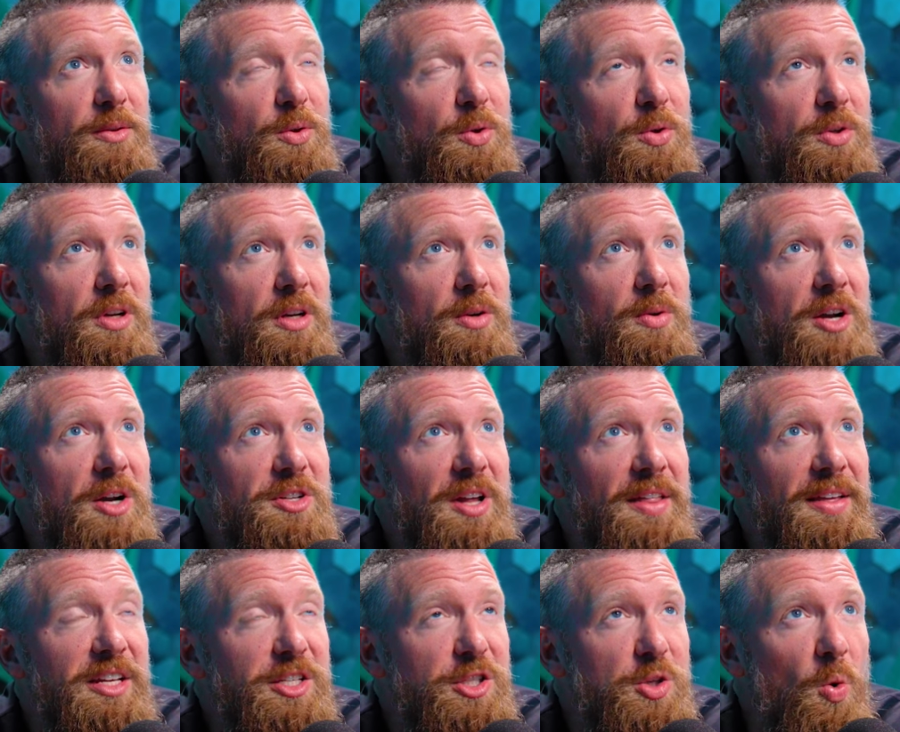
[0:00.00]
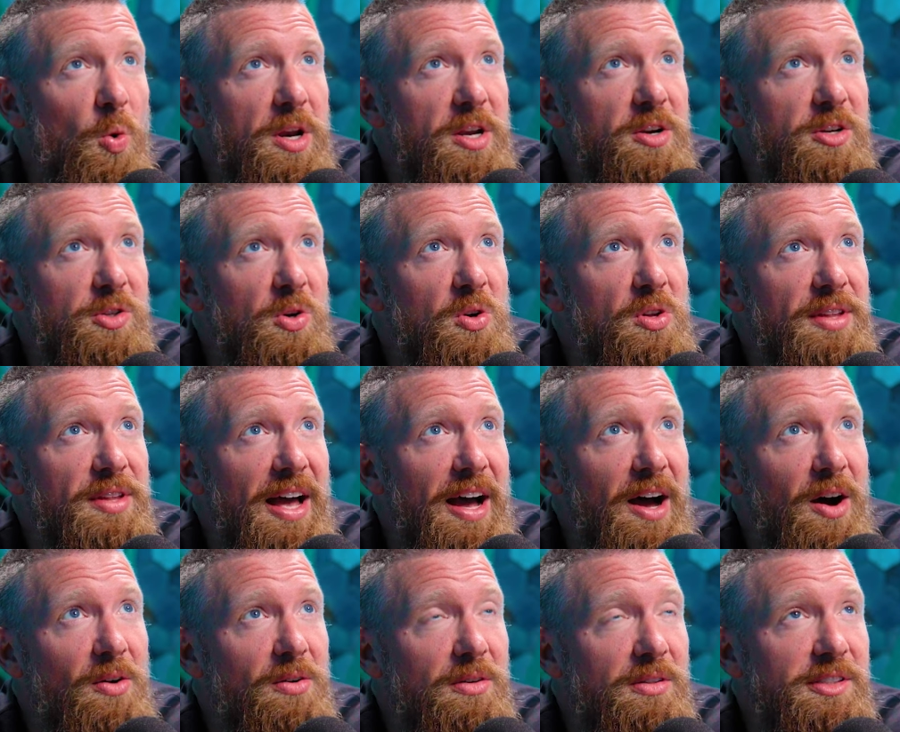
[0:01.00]
Ooh, good question. I think it's twenty years old
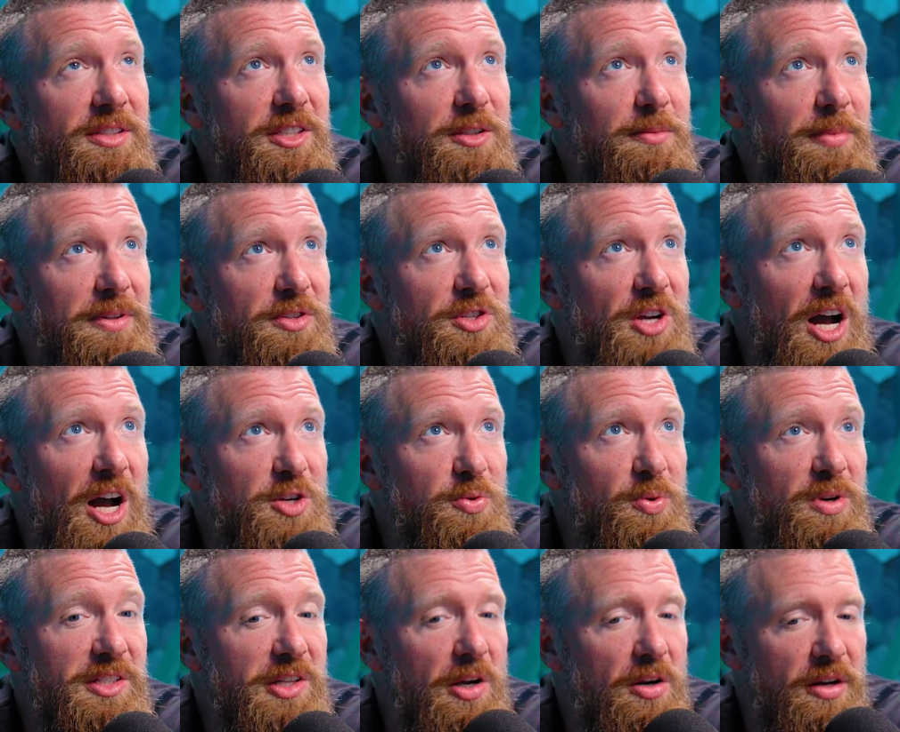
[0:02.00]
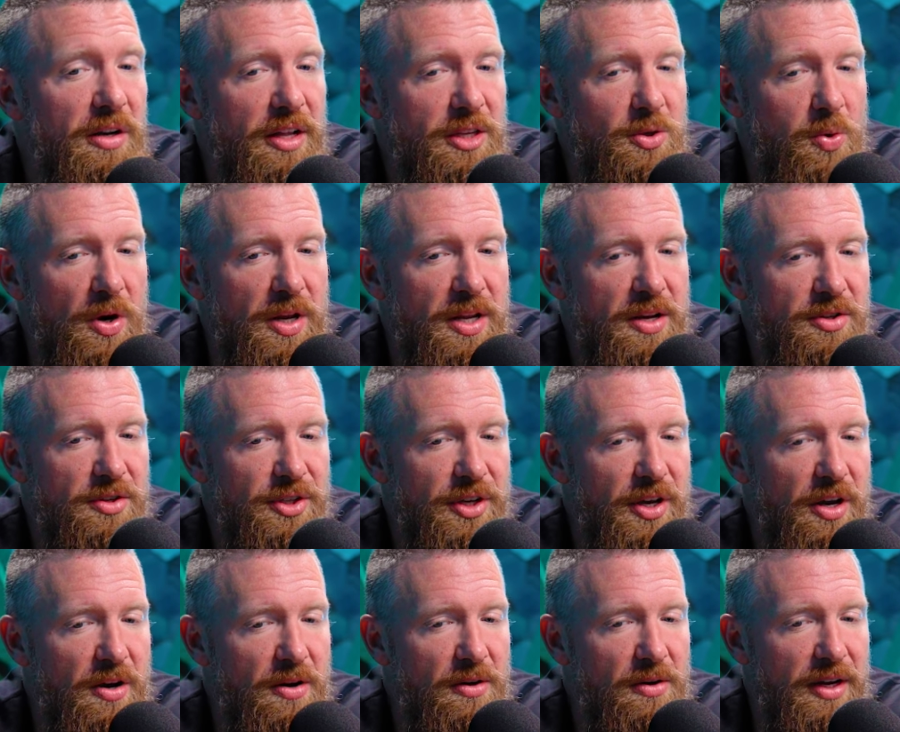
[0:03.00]
now. So okay. But Josh would have started it twenty years
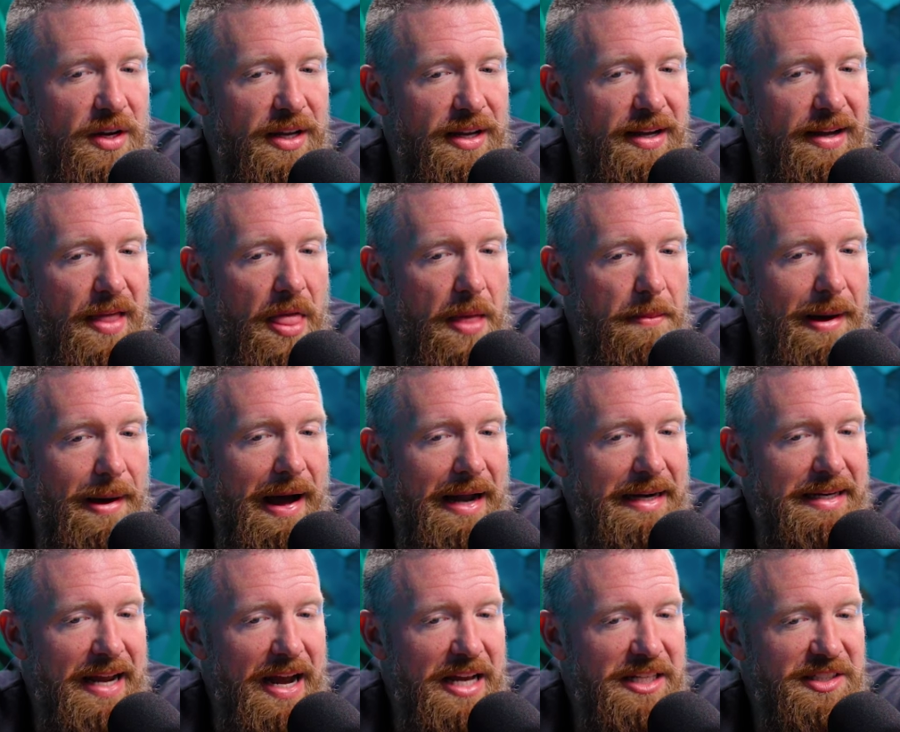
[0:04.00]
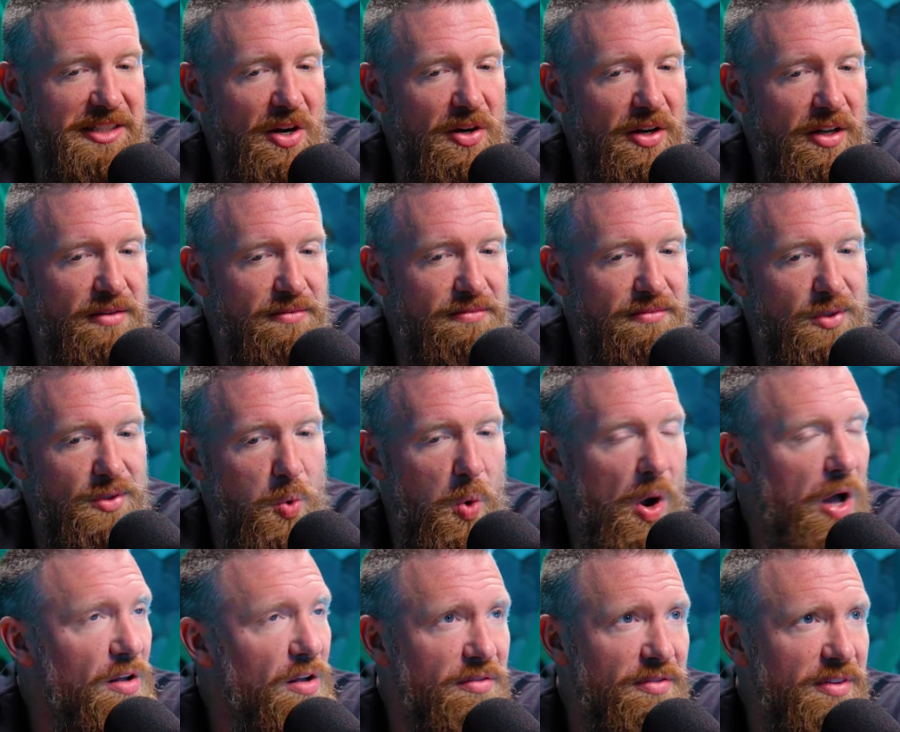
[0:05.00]
ago, and the podcast started
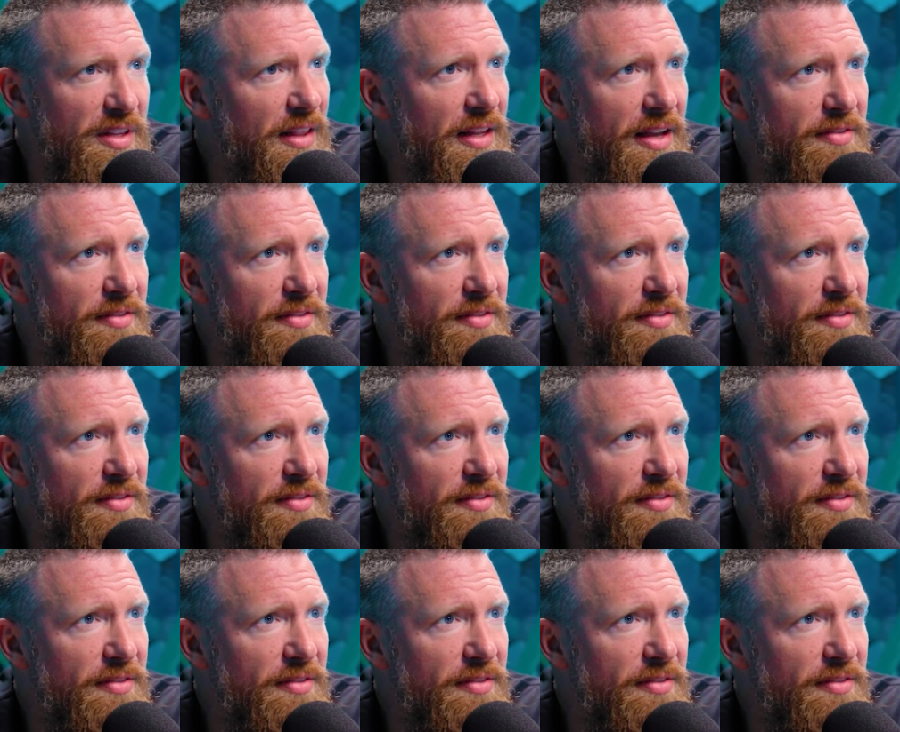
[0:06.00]
twelve,